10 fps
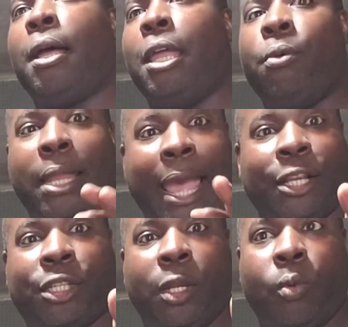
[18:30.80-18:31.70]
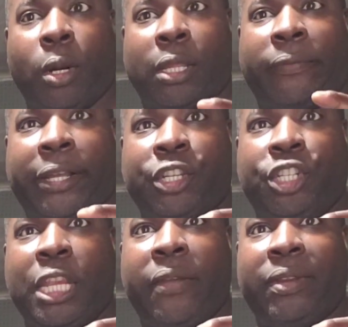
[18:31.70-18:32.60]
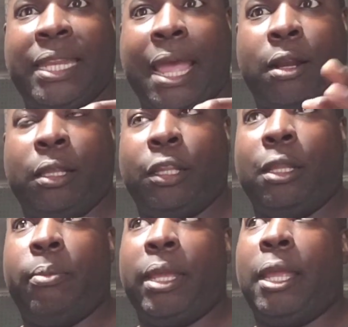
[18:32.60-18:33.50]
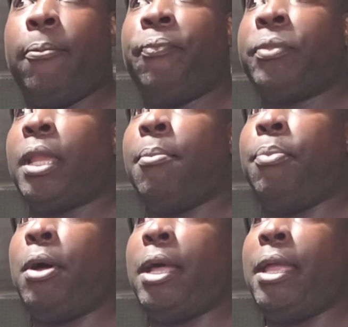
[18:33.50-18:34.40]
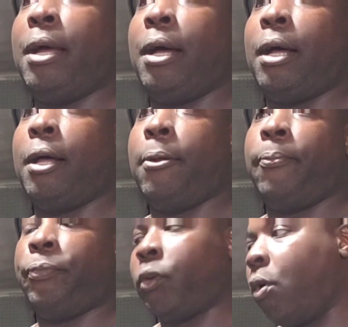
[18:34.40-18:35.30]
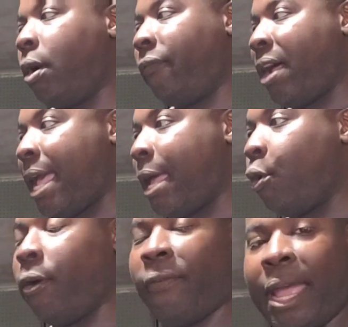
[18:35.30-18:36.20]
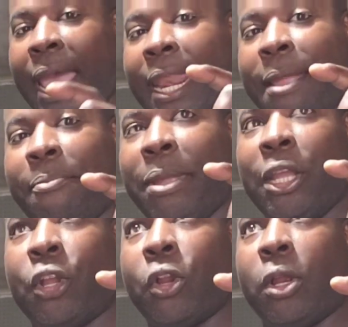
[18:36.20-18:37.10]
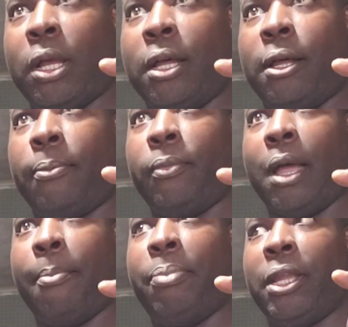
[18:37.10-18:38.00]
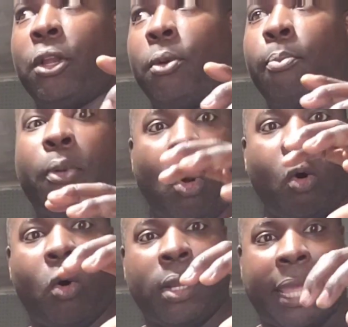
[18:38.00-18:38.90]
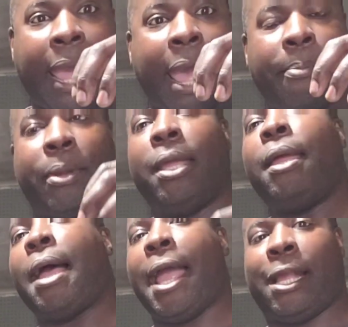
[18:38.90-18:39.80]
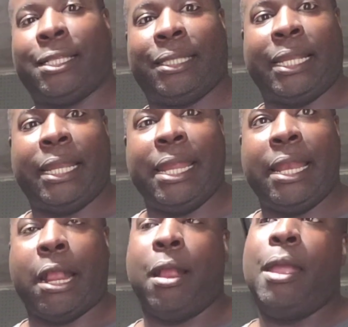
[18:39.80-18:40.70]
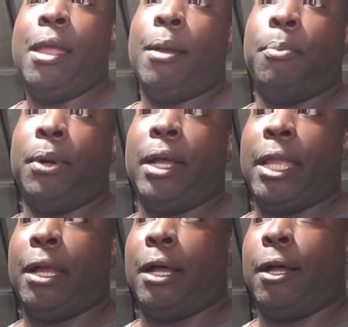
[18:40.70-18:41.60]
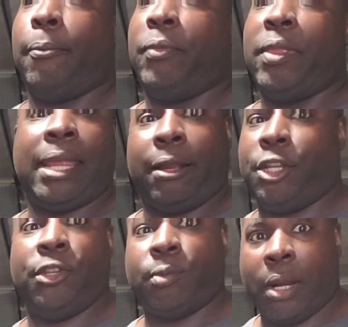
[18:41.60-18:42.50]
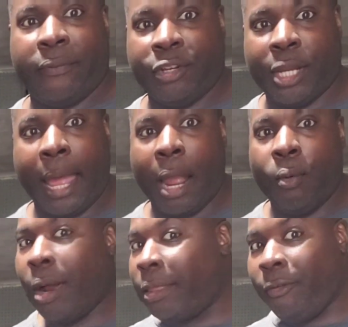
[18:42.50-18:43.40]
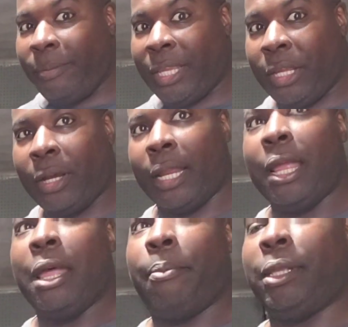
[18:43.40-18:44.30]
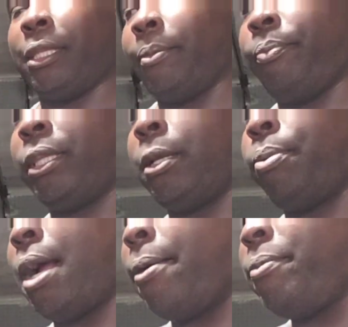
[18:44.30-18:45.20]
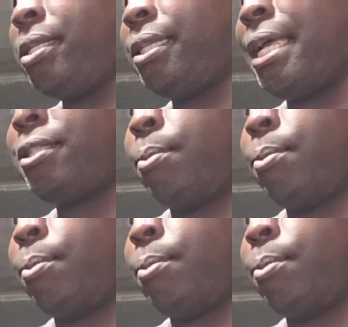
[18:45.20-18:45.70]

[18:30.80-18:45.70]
It would actually work if I could shave it down a little bit, but or if I had a bigger bowl cap, I could stick it in there. But and then I could use whatever jet I want, and we'd be good. But the problem is that's the